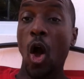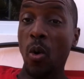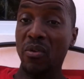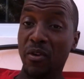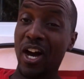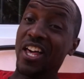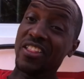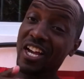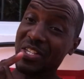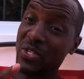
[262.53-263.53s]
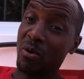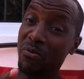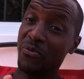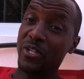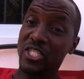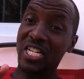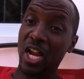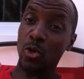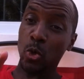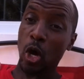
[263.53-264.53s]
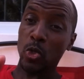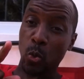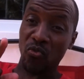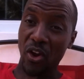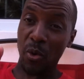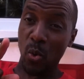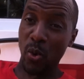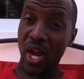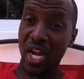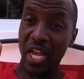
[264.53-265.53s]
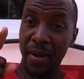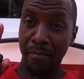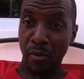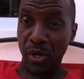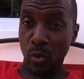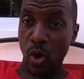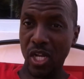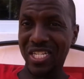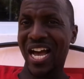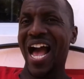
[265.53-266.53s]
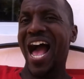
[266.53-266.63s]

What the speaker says: However, there are some fish that does very well in muddy water,